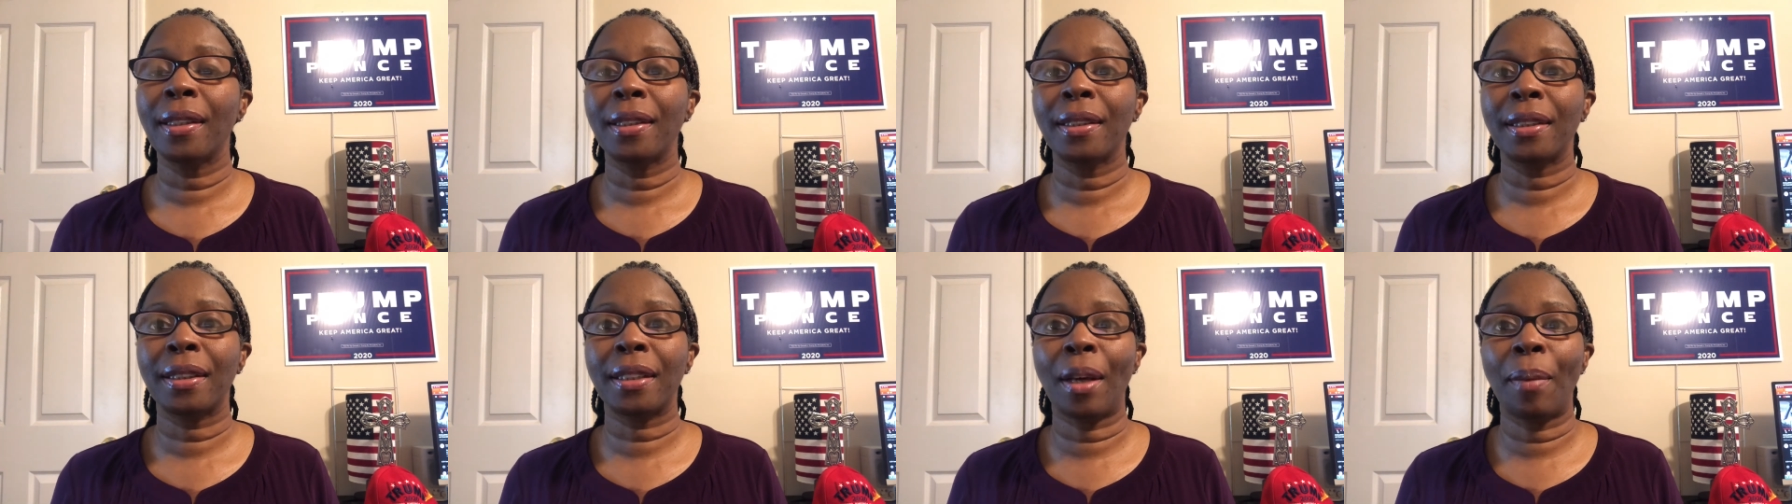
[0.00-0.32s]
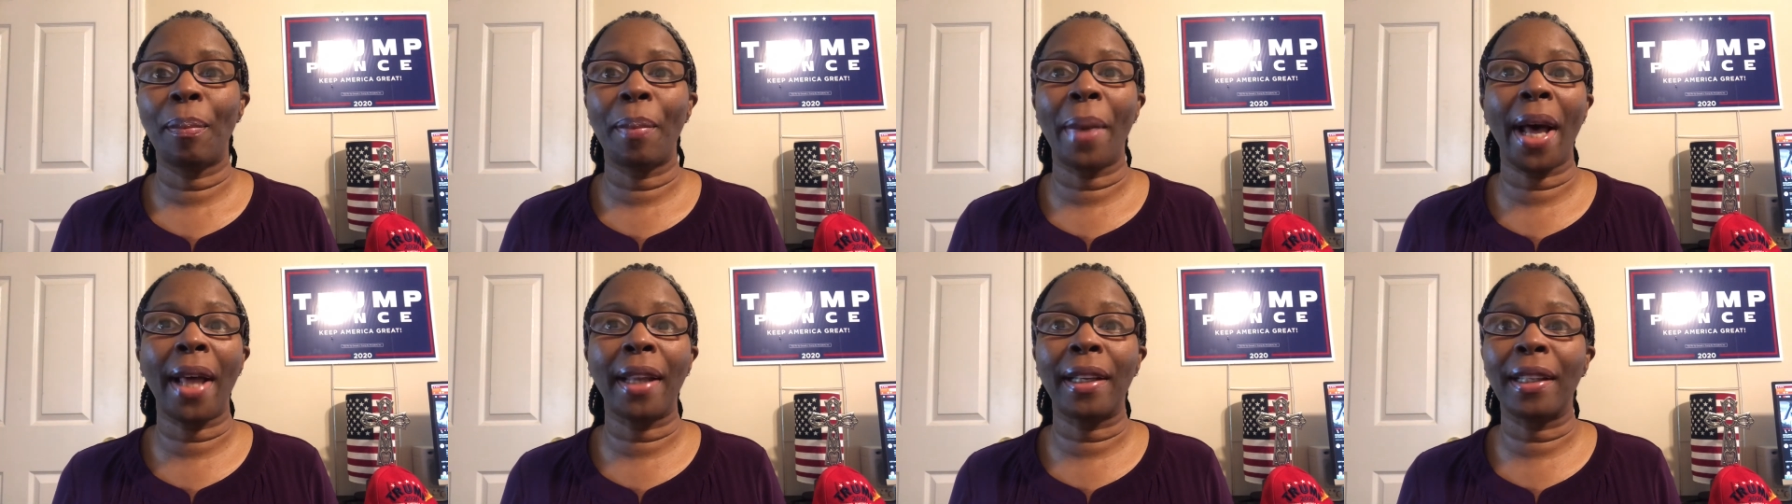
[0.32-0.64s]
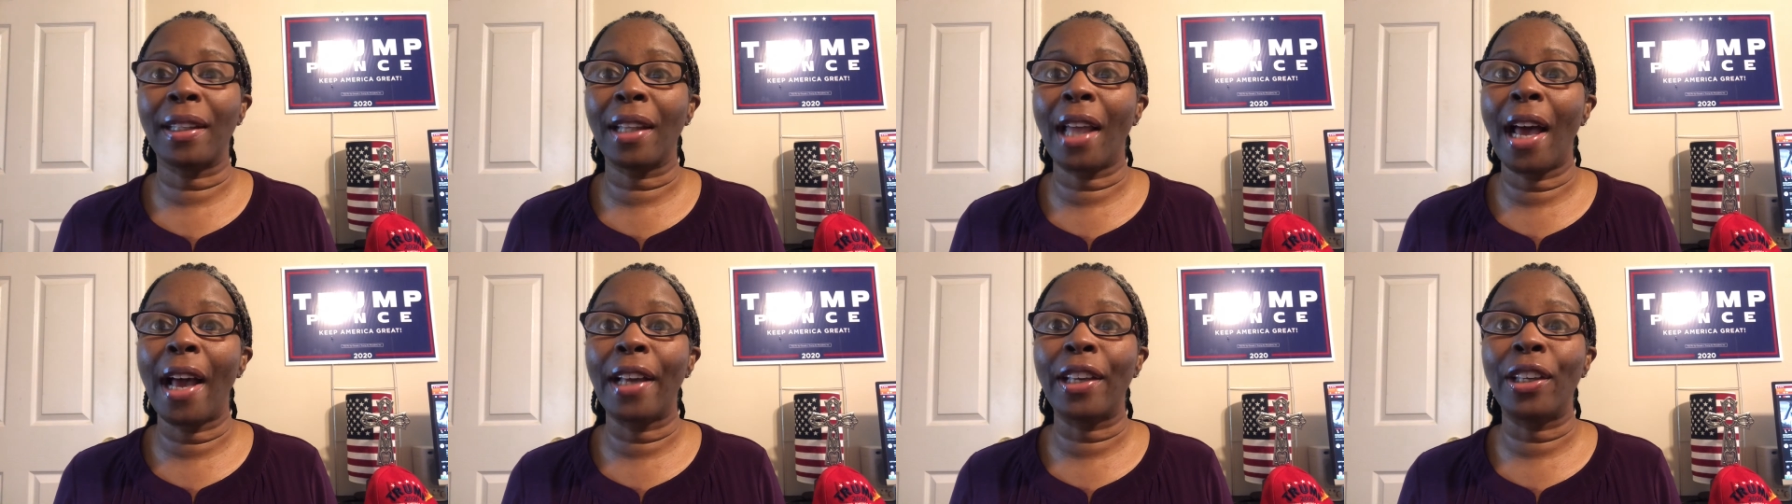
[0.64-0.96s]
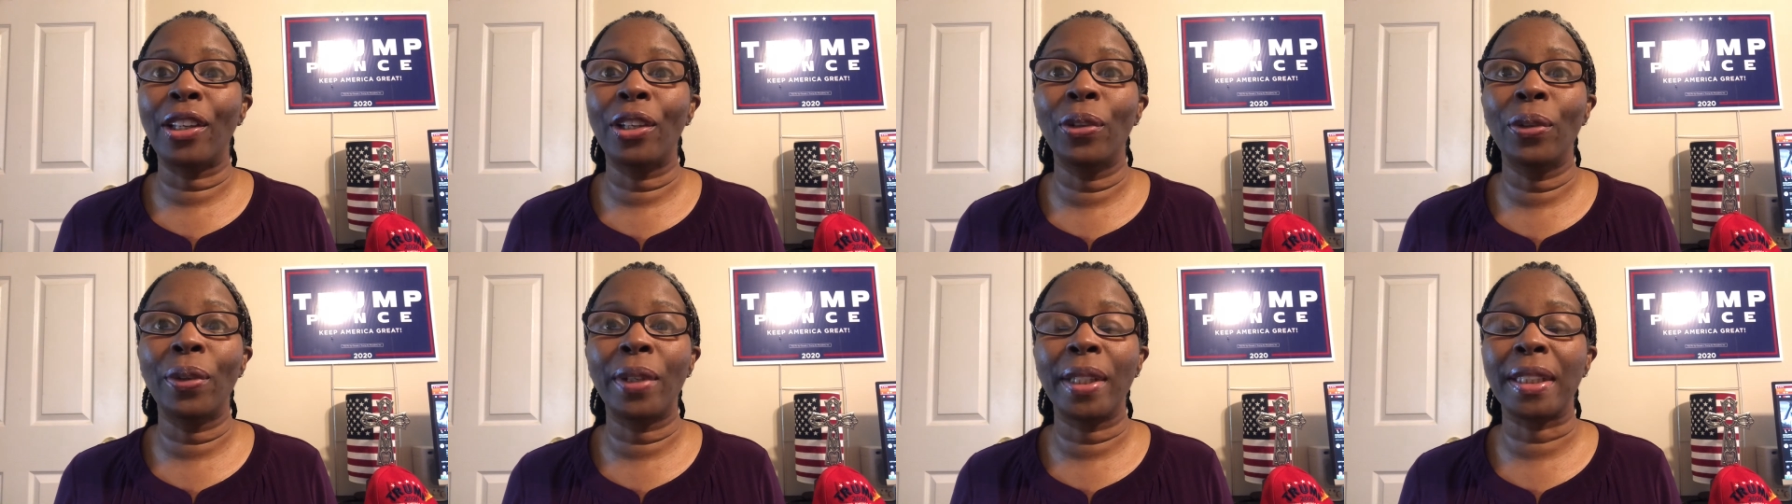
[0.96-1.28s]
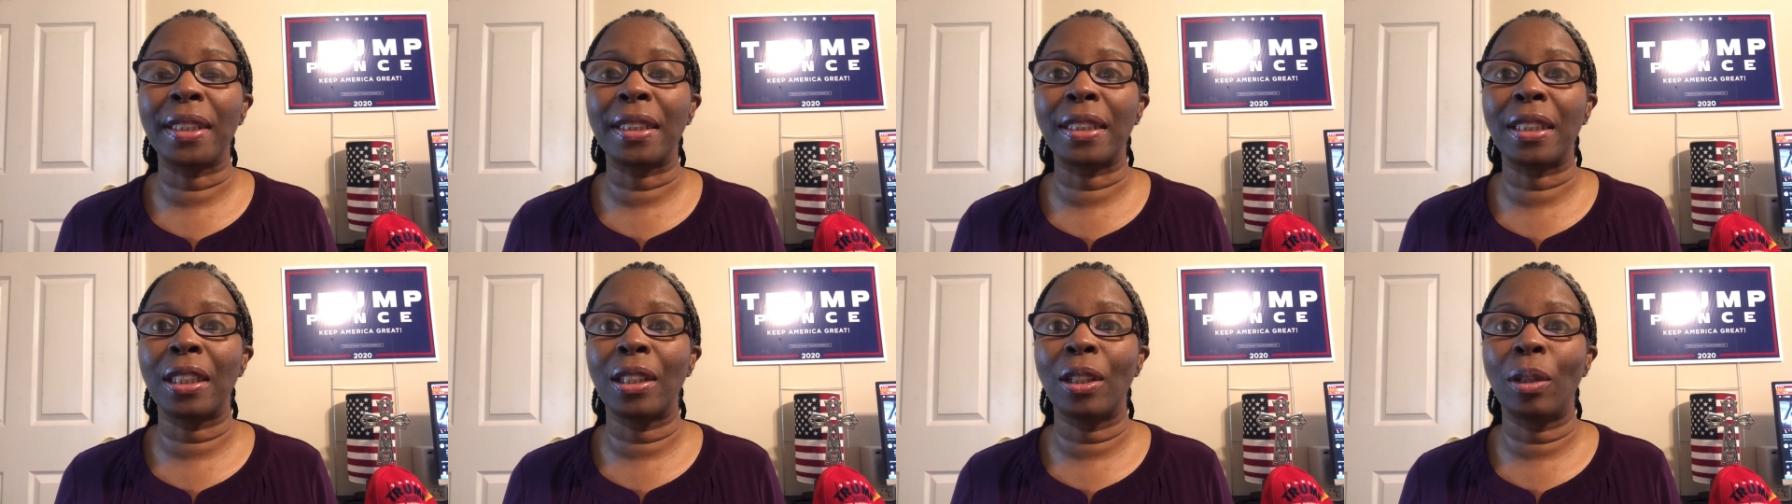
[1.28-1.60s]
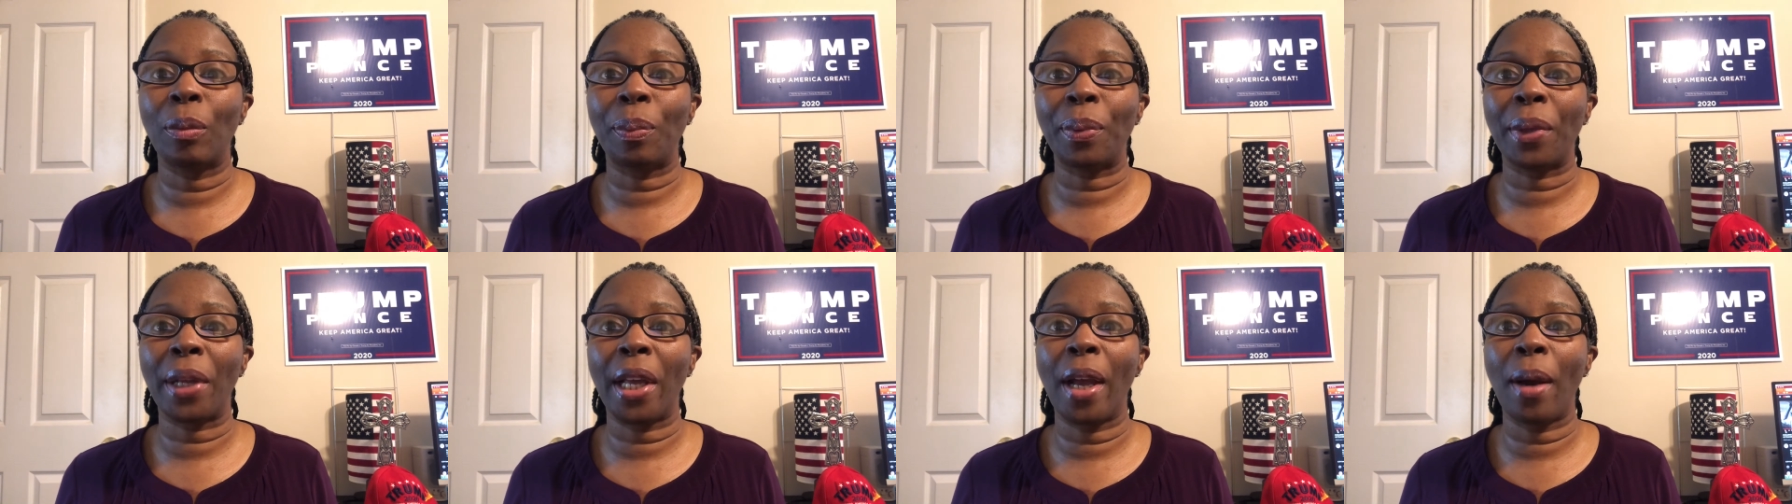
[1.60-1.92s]
Somebody like you can still
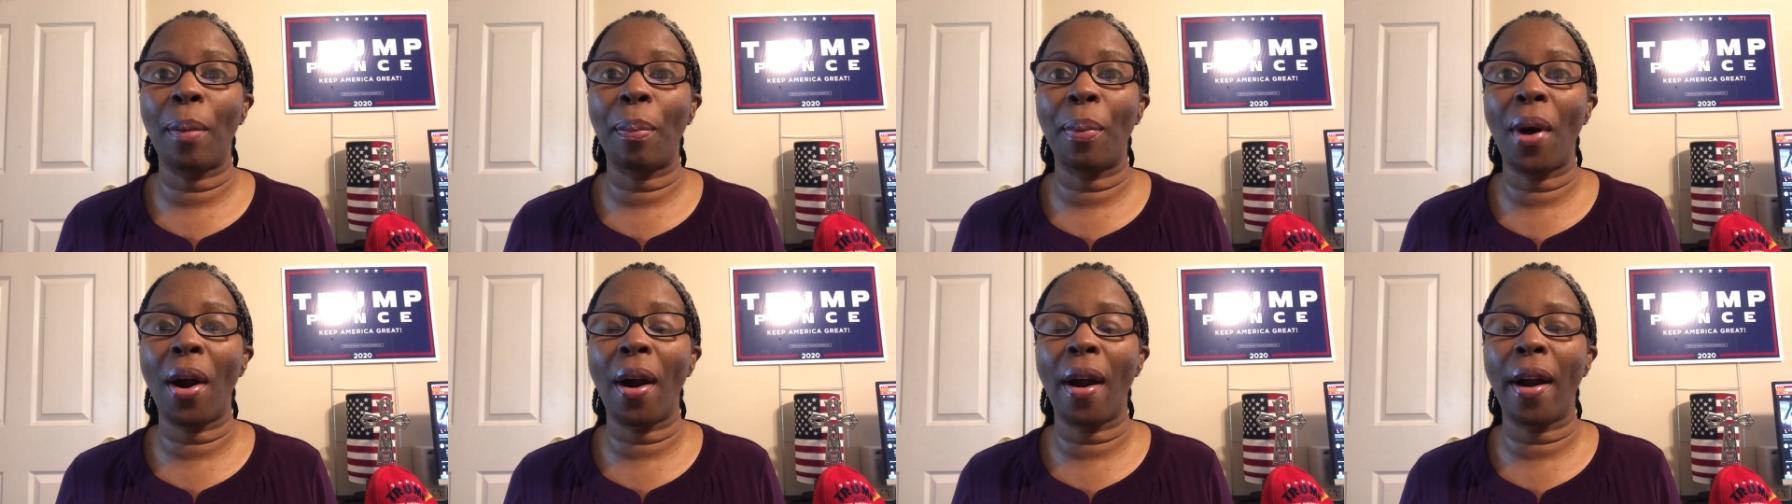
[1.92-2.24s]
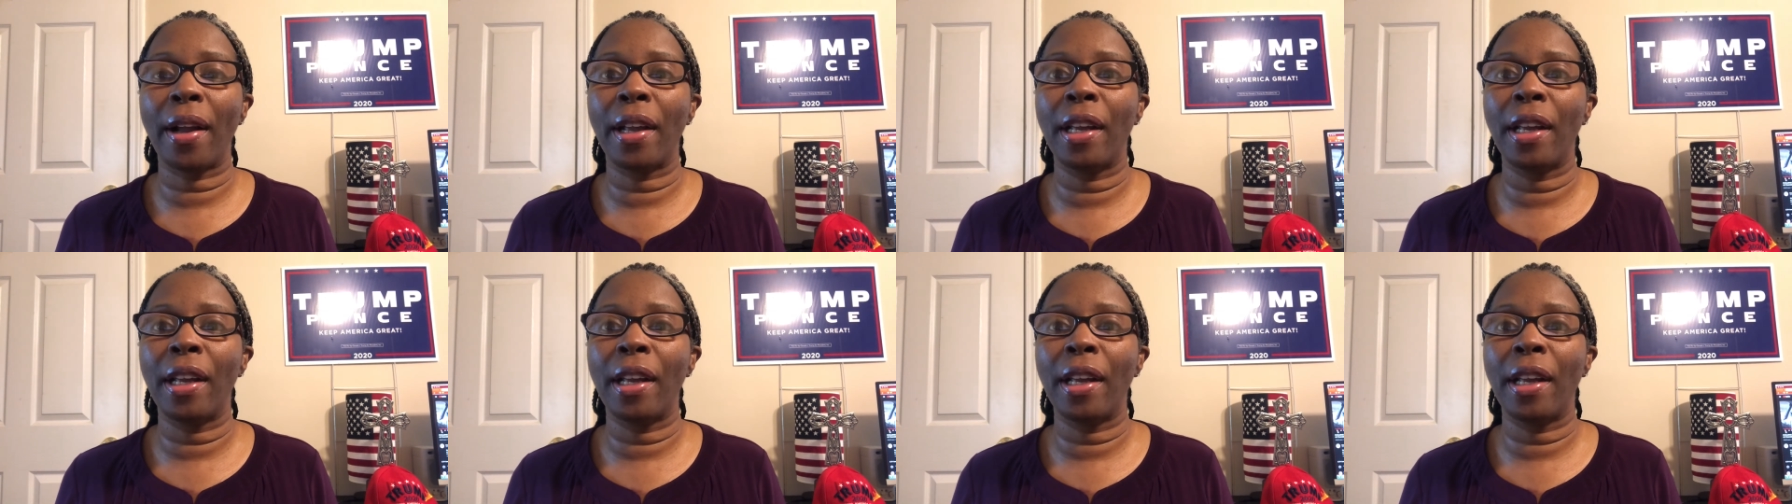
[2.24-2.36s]
play a part